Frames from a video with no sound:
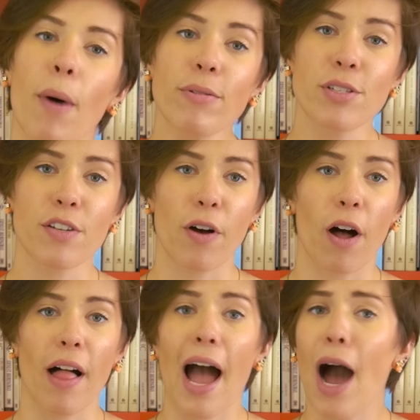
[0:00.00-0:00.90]
Most of
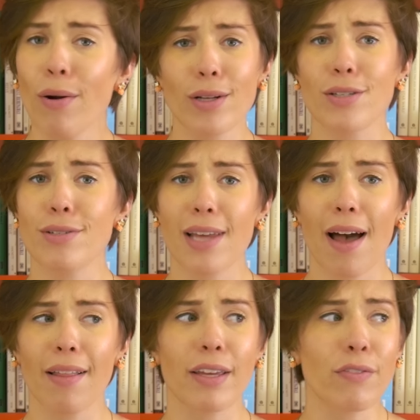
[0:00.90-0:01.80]
all, how could you
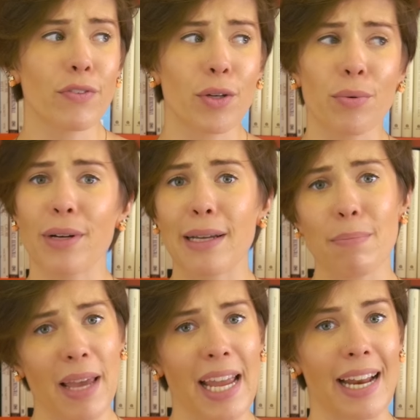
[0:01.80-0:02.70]
tell if you were
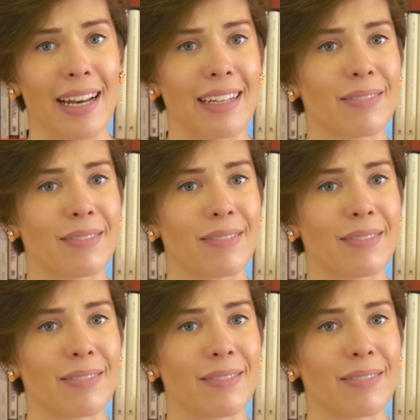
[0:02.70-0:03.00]
in pain?